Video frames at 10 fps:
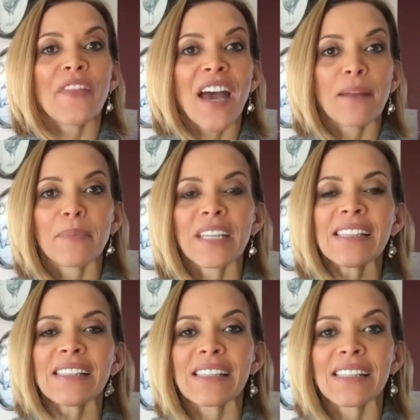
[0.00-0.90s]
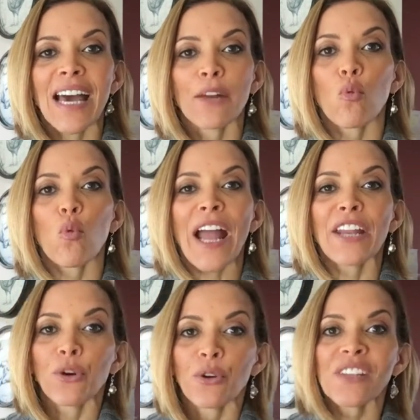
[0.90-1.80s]
that means is that I
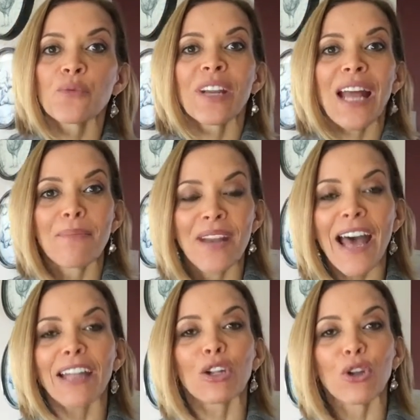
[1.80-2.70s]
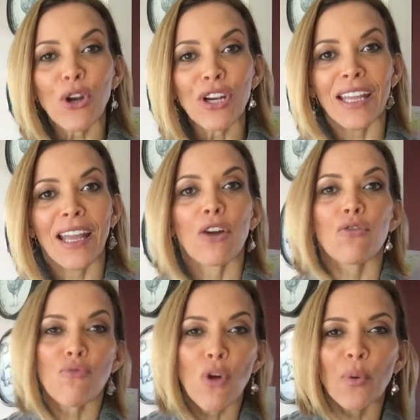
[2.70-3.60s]
notice when I'm not learning and
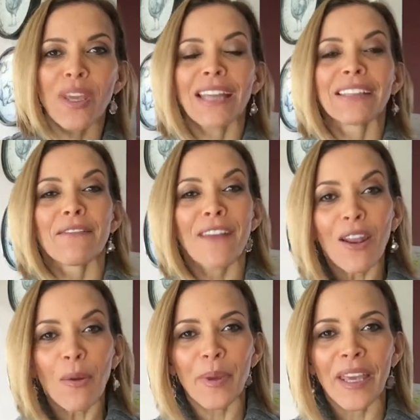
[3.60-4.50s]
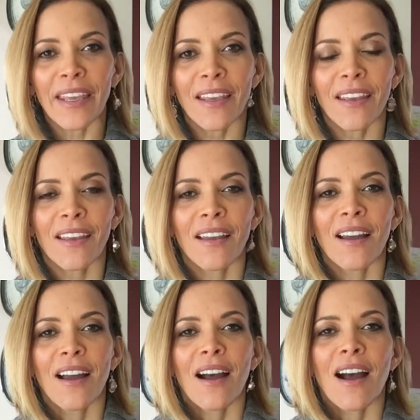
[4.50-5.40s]
growing and developing,
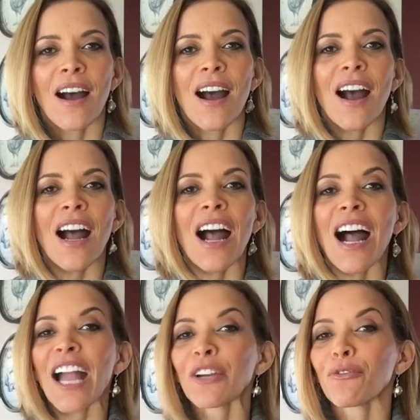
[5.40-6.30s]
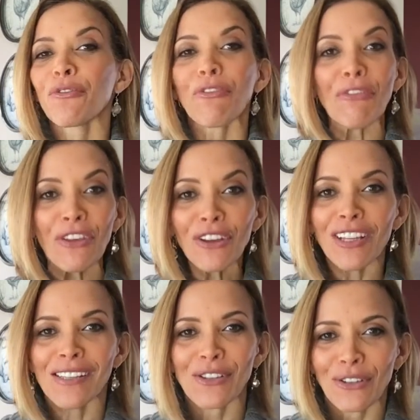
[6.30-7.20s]
I don't feel
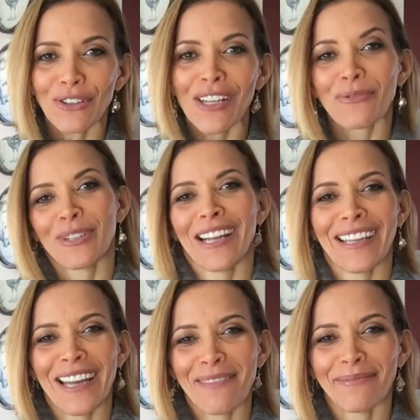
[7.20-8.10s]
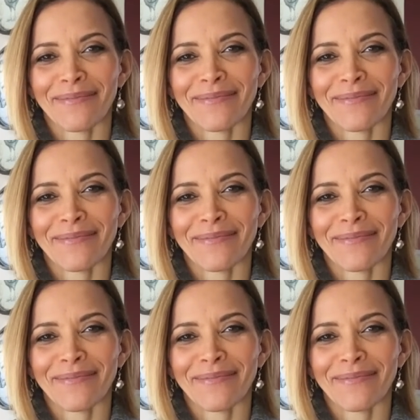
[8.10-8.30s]
as good as when I am.